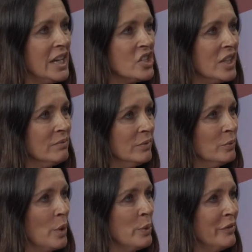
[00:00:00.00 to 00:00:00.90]
each
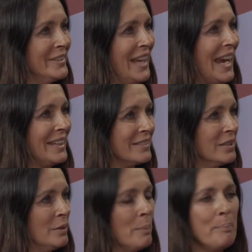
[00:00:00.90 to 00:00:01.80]
were with a
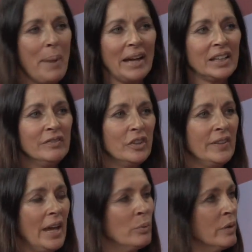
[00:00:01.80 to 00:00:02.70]
date back in the
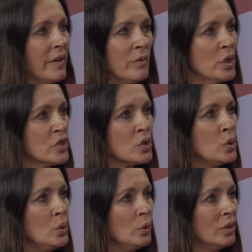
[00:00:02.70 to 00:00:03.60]
day when they were in
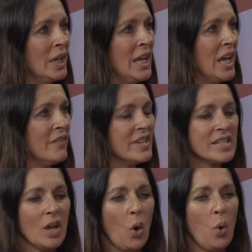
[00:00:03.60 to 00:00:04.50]
school, and they
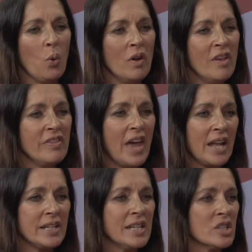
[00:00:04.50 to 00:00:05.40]
say, "Oh,
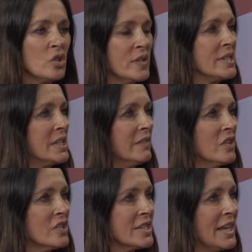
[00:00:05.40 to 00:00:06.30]
that is Chris
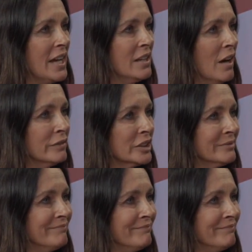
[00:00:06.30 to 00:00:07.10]
Stevens' gay lover."